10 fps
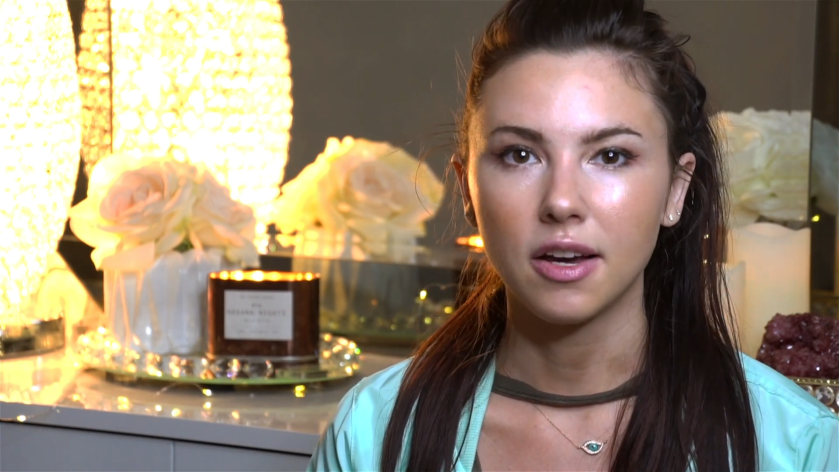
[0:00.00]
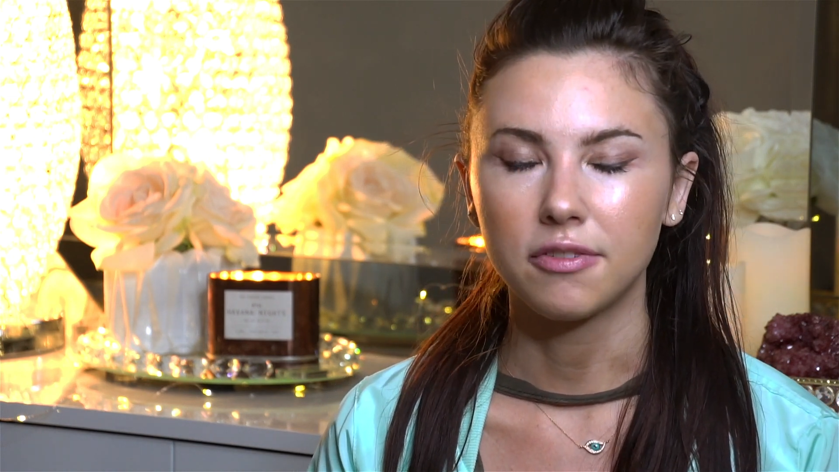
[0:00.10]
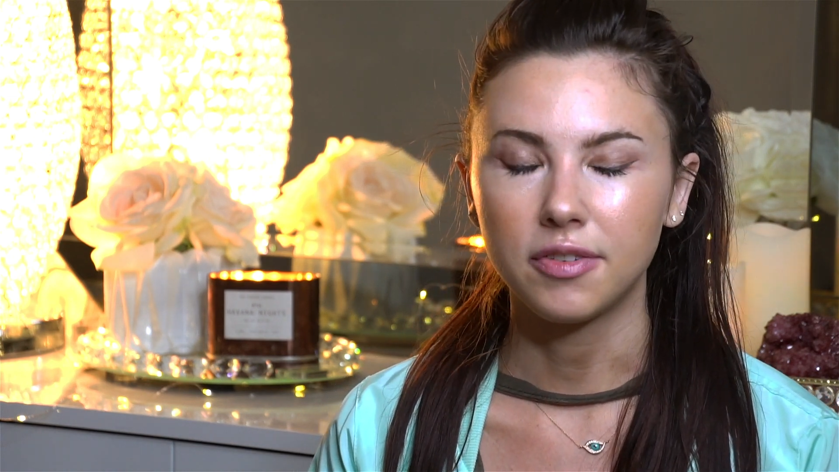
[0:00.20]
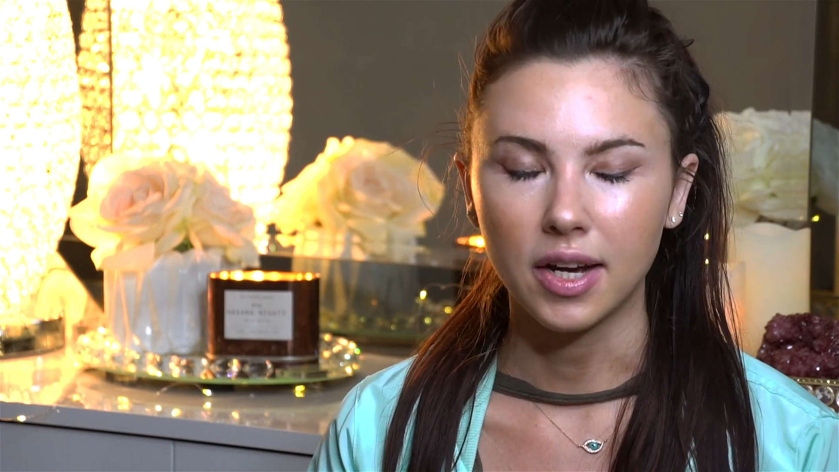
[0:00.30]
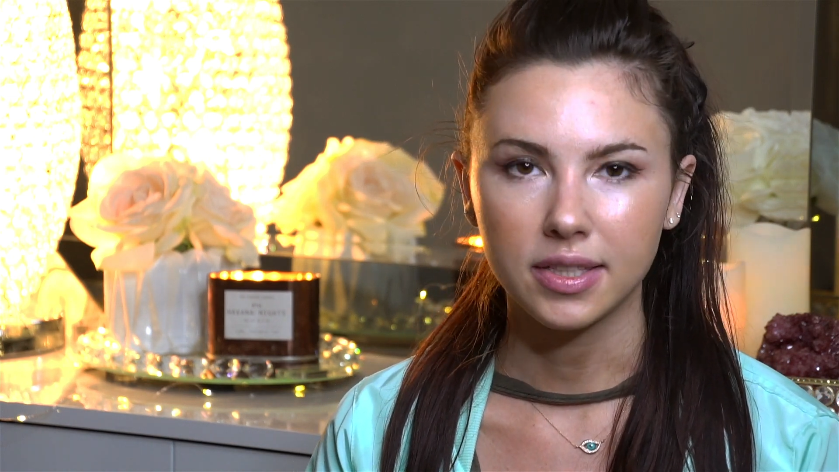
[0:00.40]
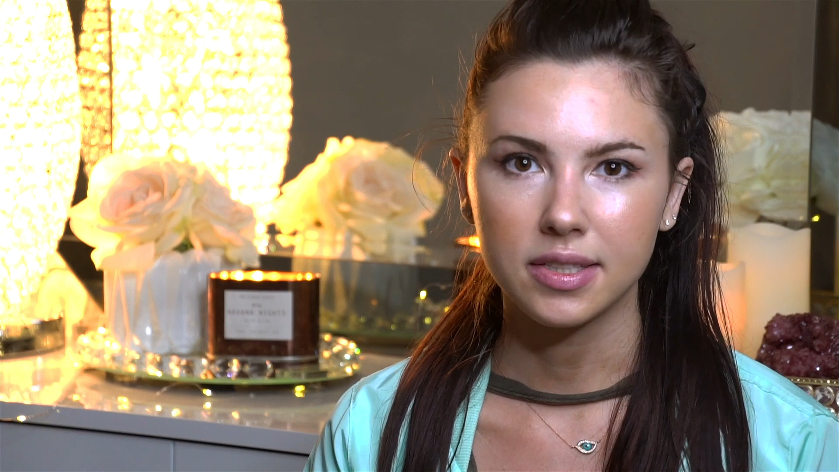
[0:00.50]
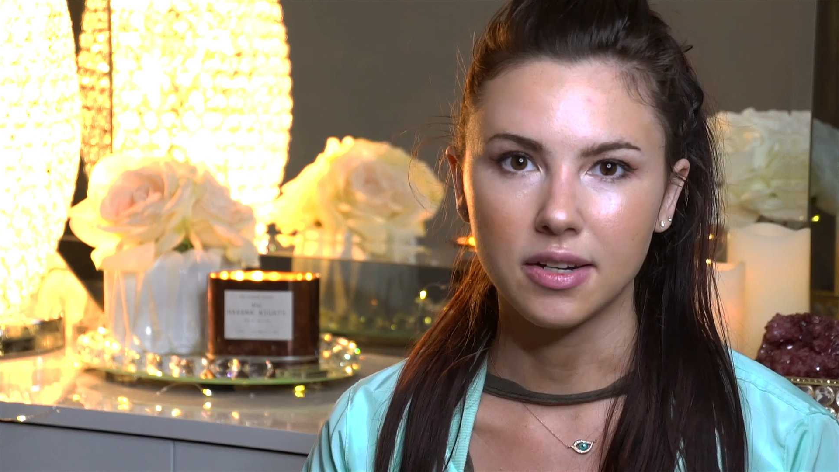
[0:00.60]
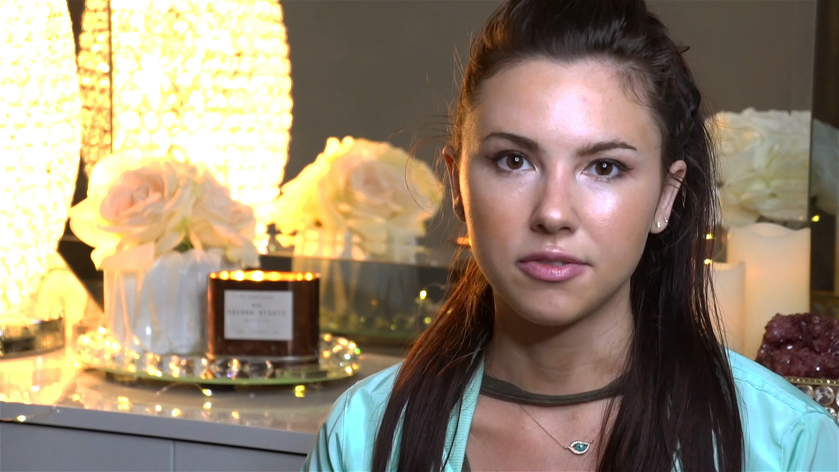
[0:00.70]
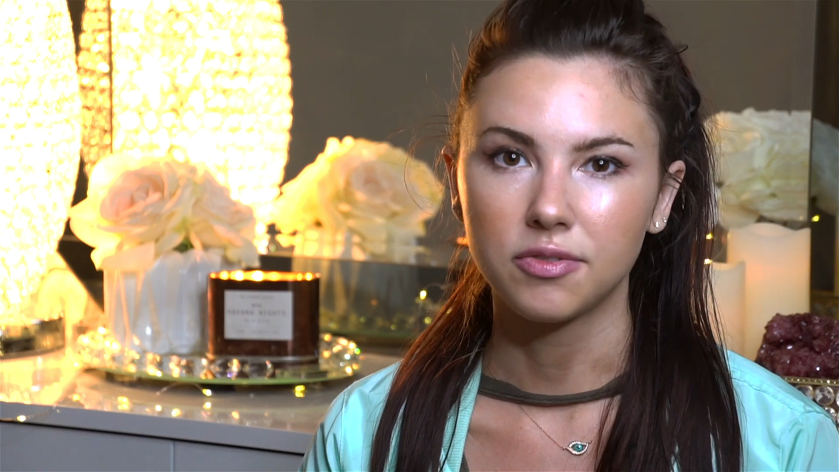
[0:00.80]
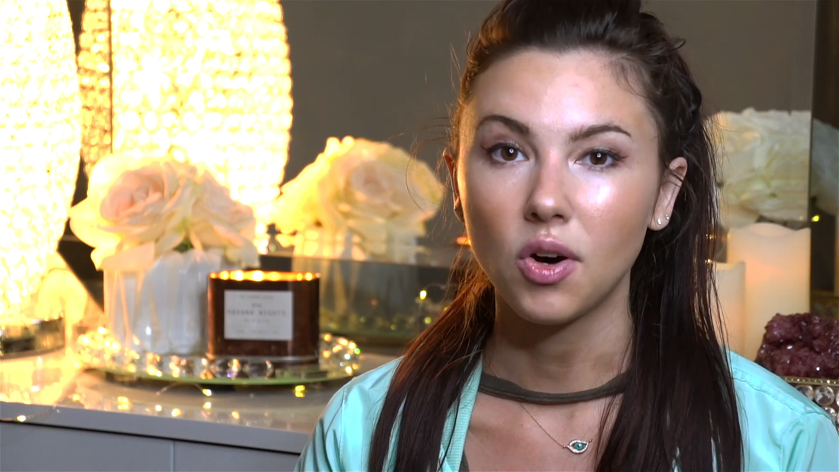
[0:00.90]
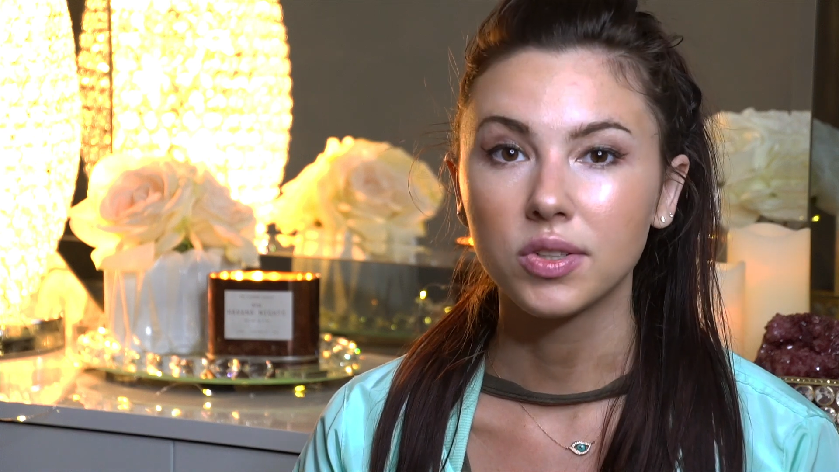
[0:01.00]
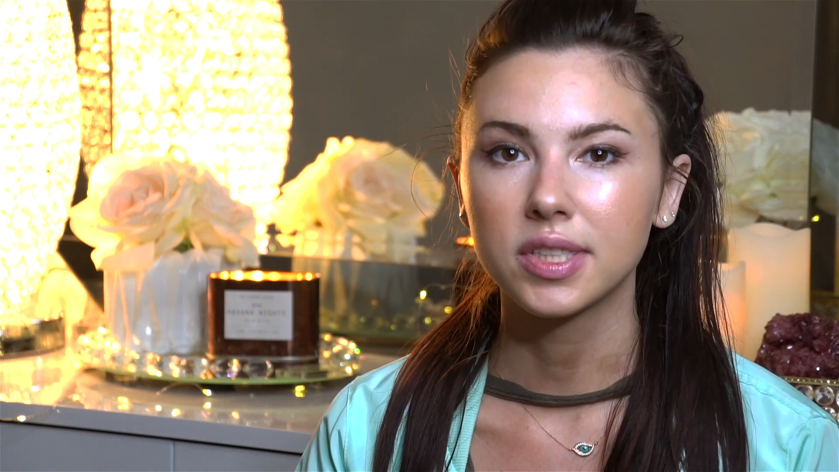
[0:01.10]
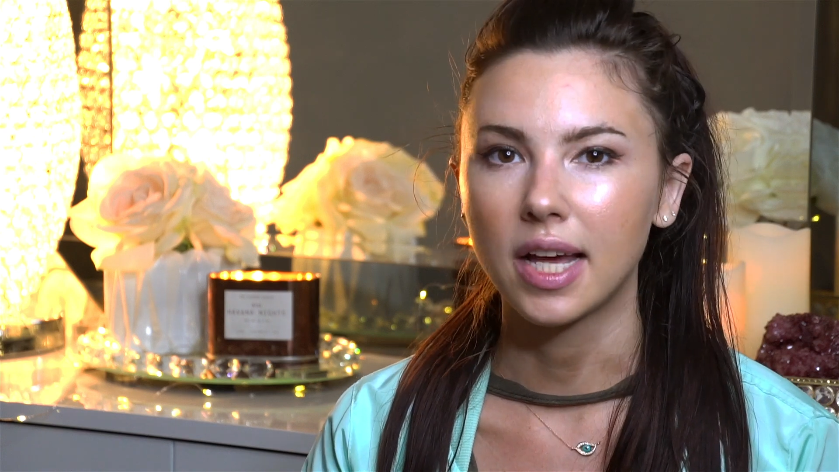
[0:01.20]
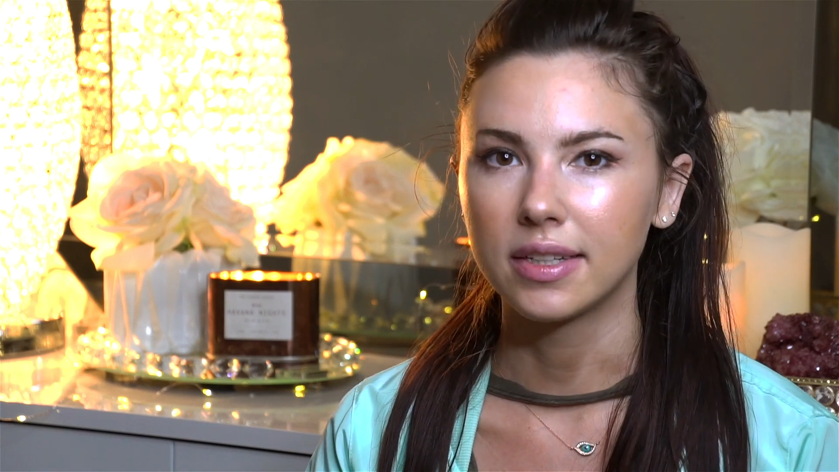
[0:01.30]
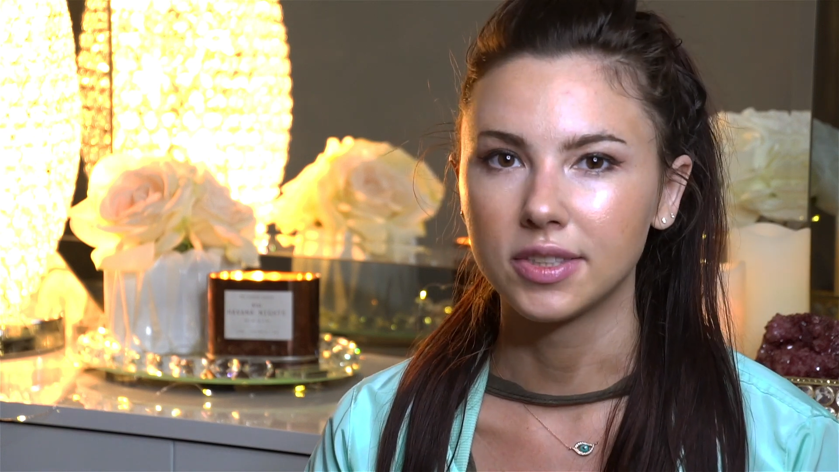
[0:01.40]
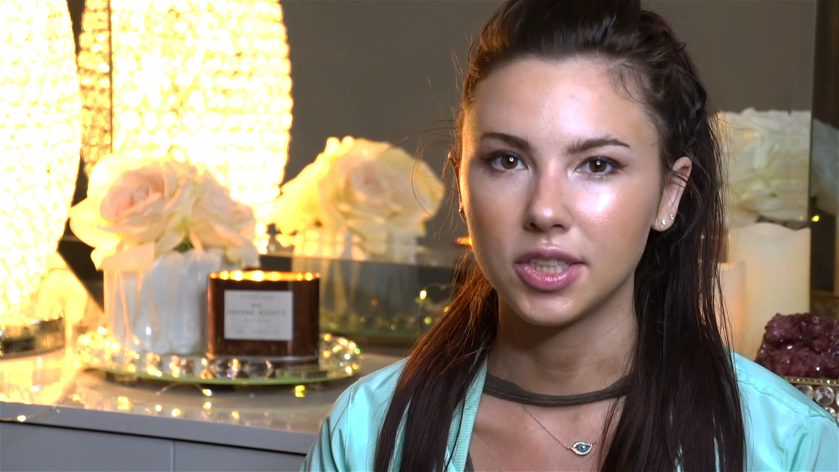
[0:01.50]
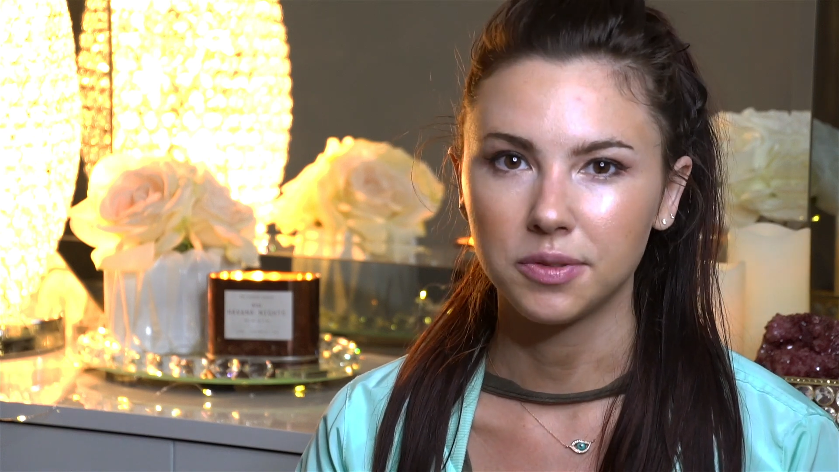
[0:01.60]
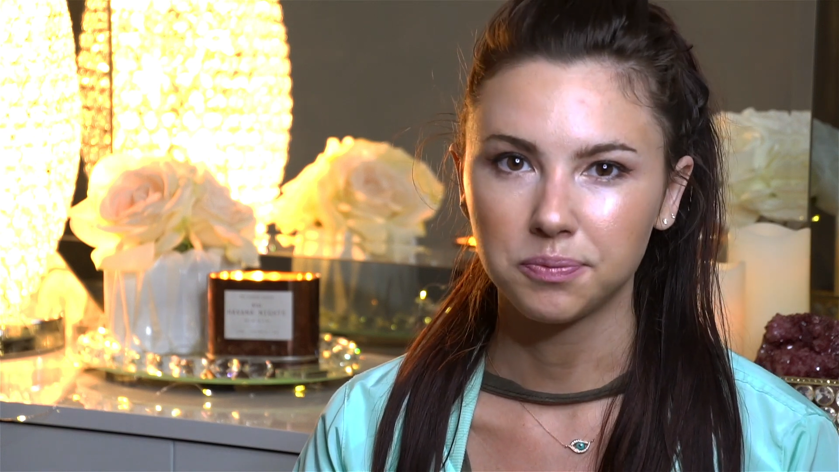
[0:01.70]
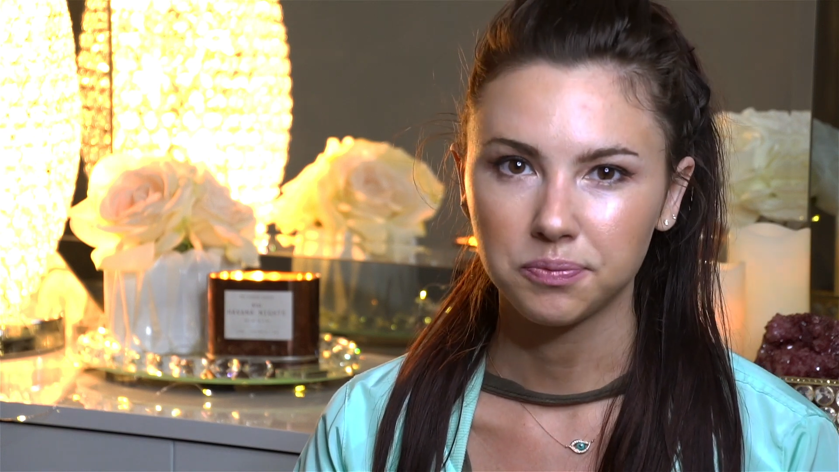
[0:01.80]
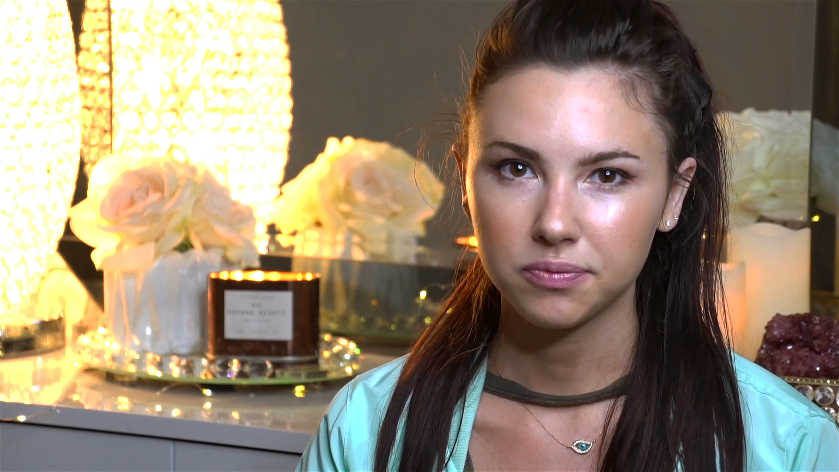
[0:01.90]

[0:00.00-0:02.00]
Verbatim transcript: effect of false energy.